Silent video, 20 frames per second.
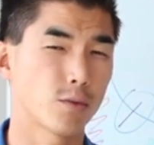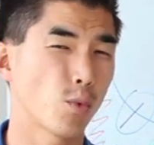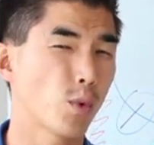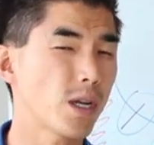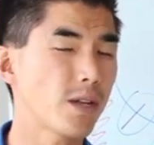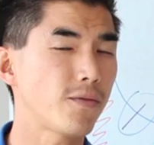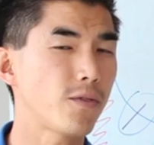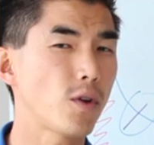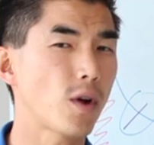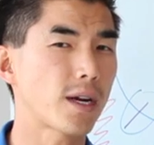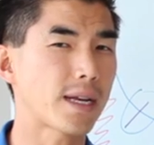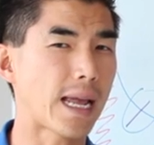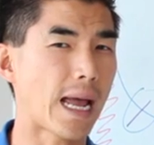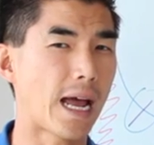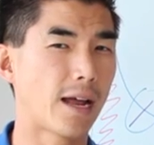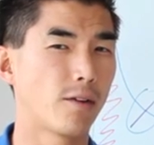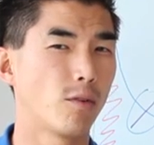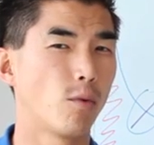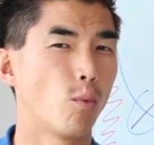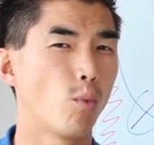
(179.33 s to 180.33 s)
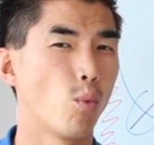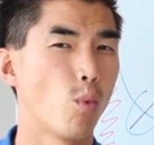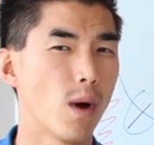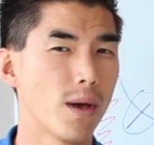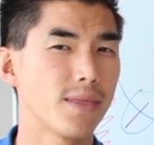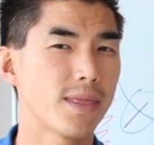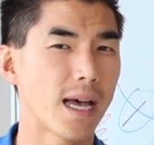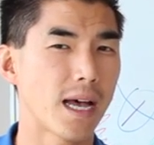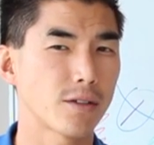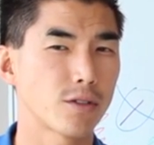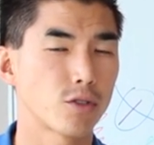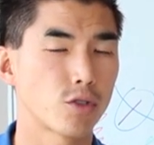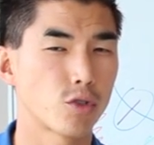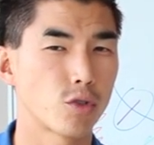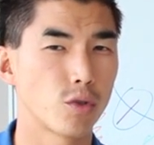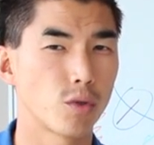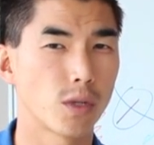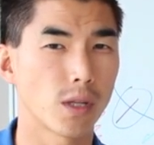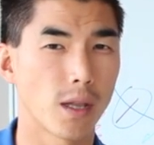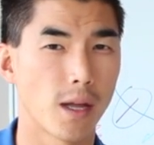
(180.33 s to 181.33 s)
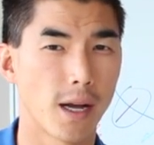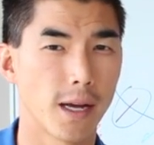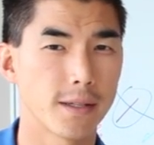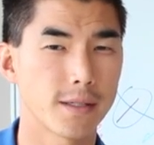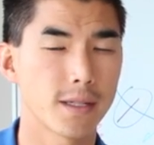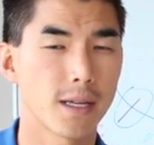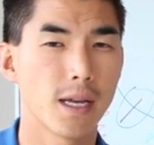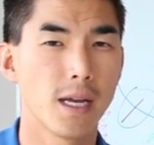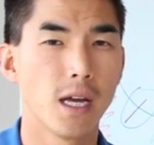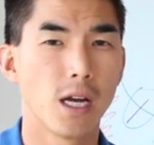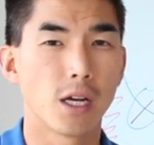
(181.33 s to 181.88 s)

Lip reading: So what if you already had 1000 true clients